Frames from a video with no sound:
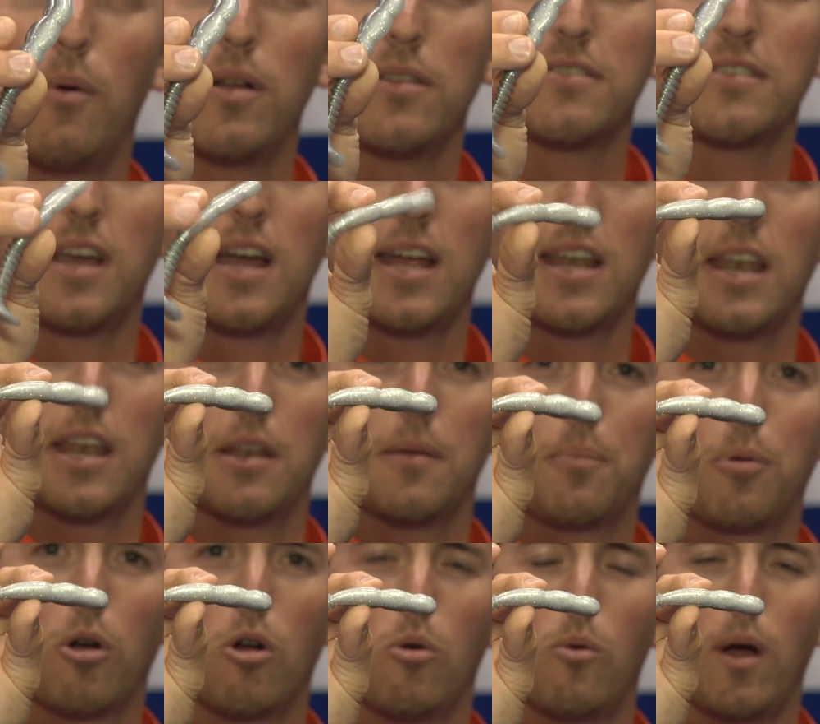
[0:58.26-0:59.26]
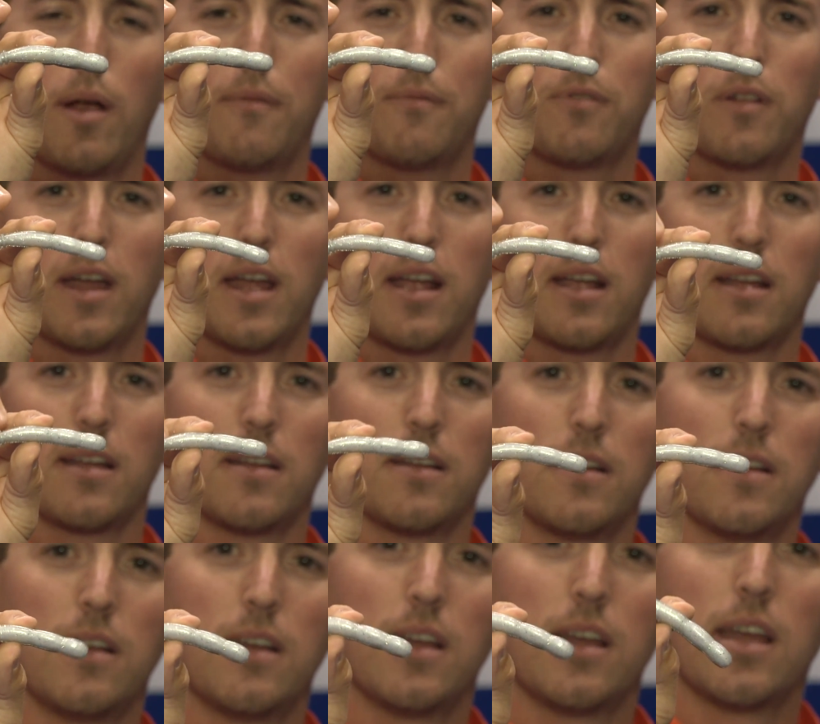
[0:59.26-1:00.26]
one side and the pearl white flake
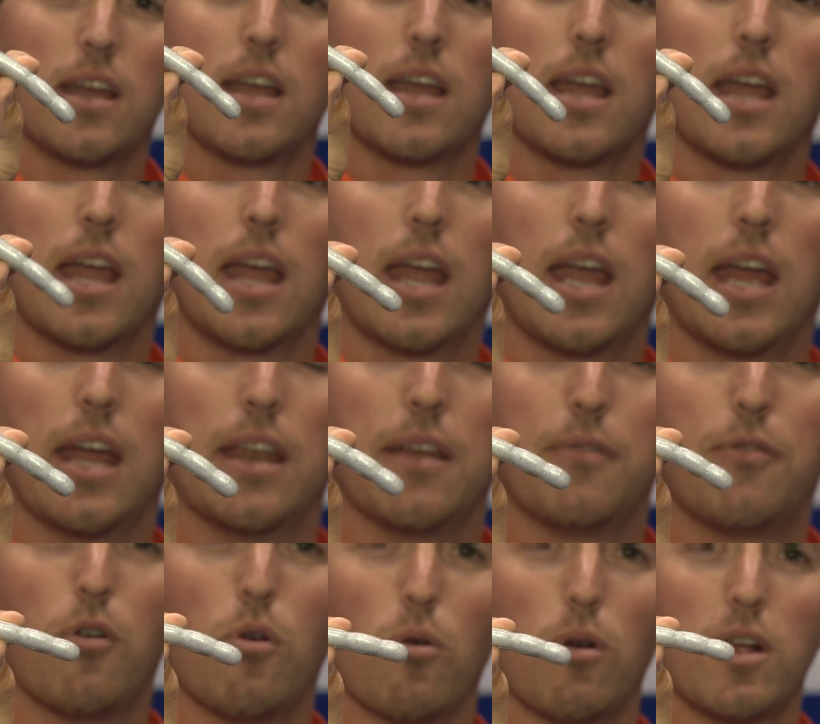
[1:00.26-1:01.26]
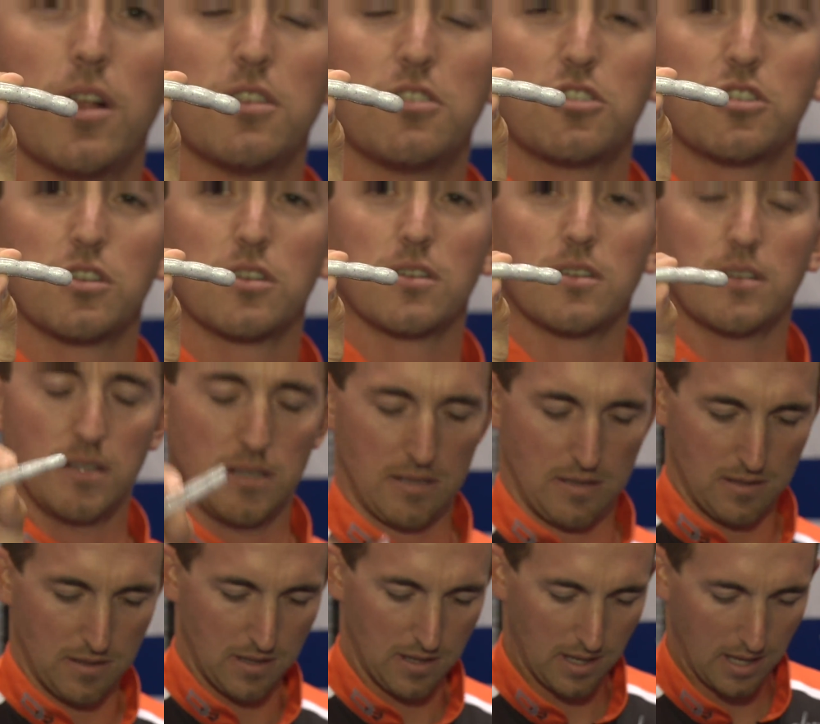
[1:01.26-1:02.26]
in the 4-inch.
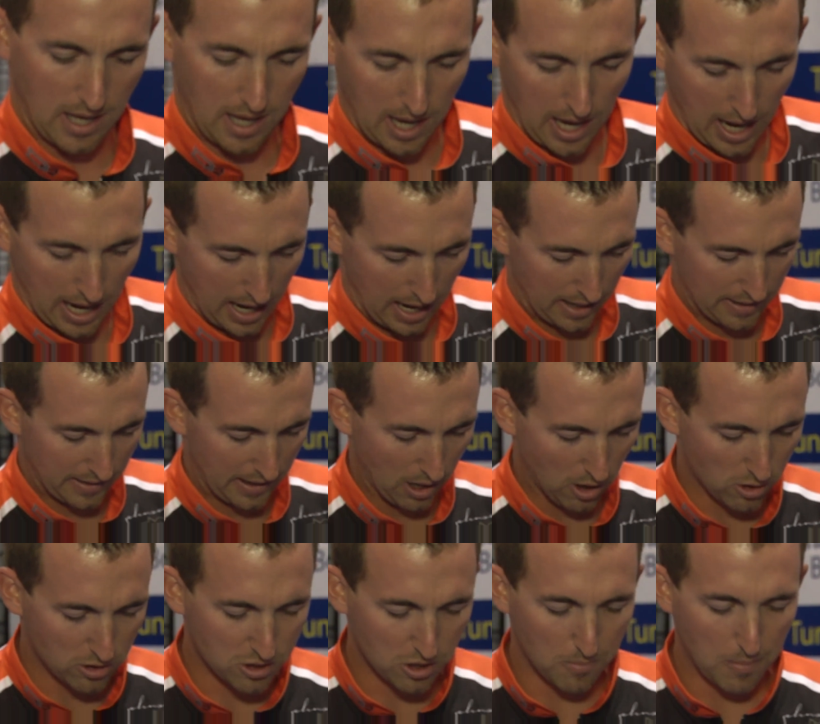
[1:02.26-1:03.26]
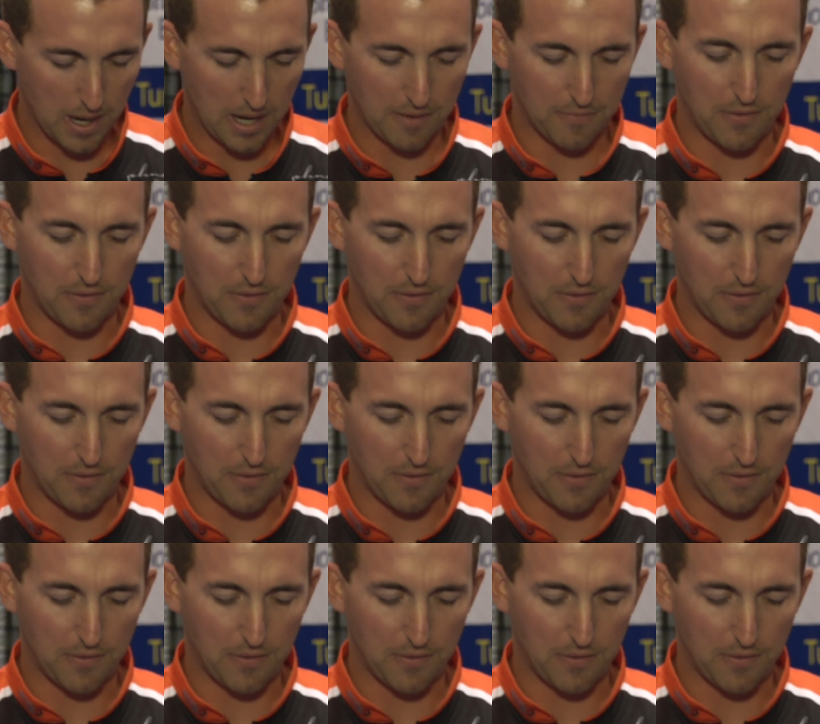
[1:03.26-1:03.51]
And they also make a